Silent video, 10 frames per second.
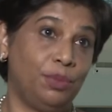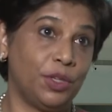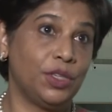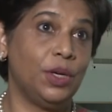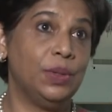
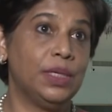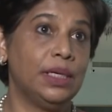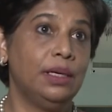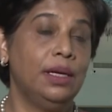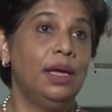
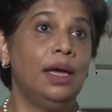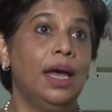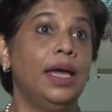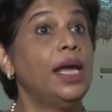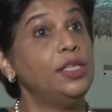Prosecutor,
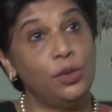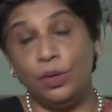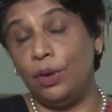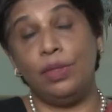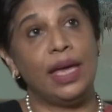and I don't
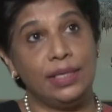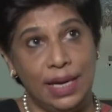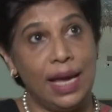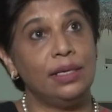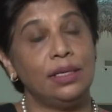know that
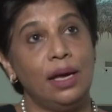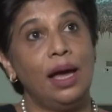yet.